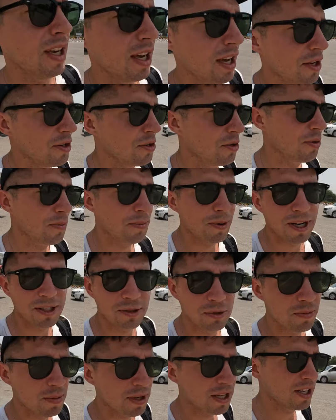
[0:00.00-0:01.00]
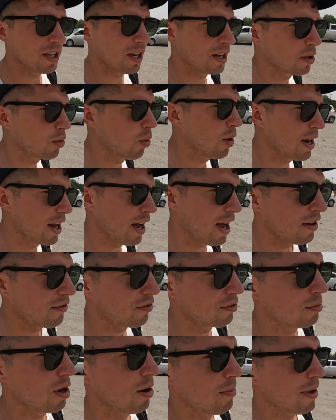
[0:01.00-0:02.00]
Uh, I knew the price would be uh, quite high
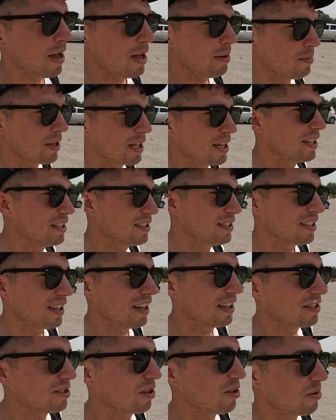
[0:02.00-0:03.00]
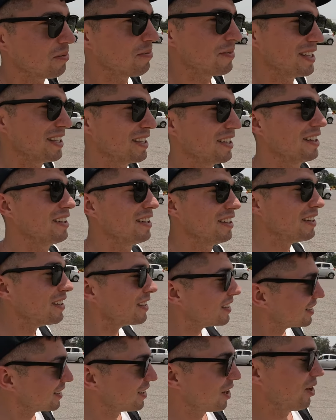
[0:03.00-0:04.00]
from our man because uh, I told him the uh,
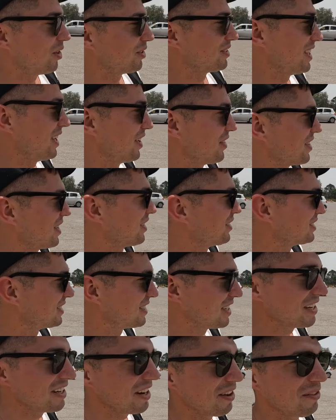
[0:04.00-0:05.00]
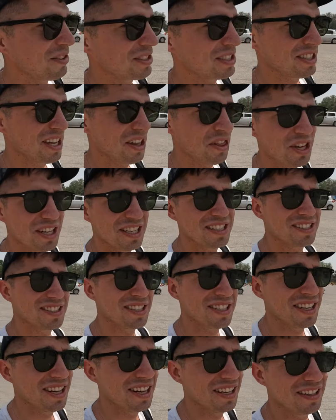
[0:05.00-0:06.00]
hotel that I was staying at, which is I think is
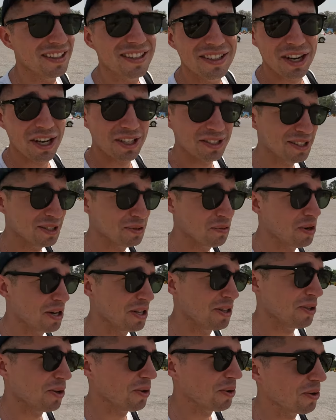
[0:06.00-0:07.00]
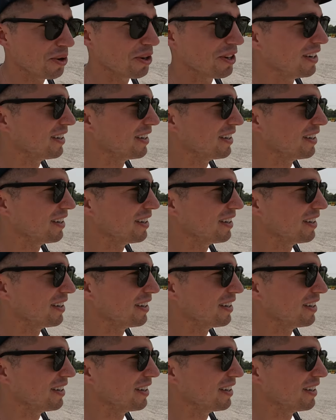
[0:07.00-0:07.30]
the uh, nicest one in Lahore.